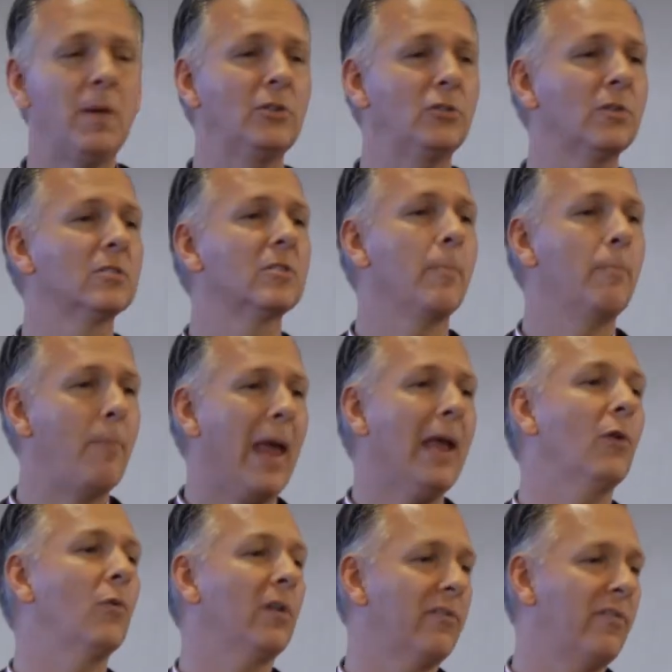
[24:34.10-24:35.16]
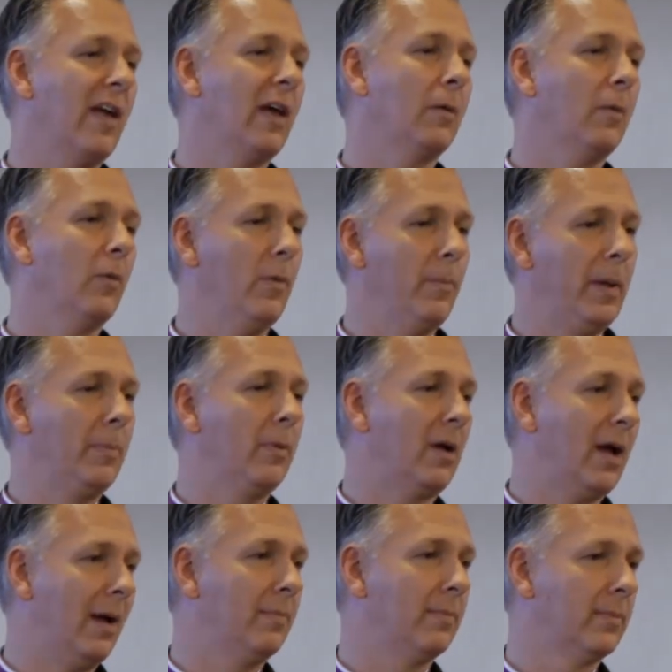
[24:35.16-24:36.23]
make sure there's a banquet available when people
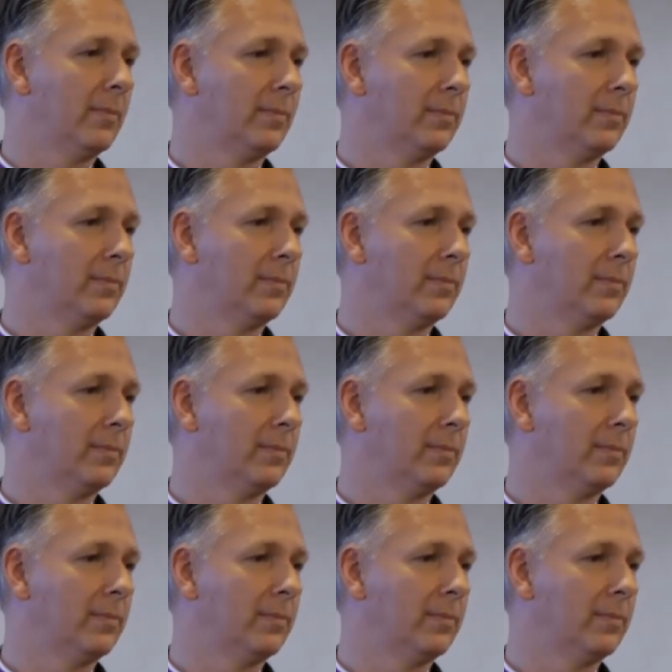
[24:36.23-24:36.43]
come.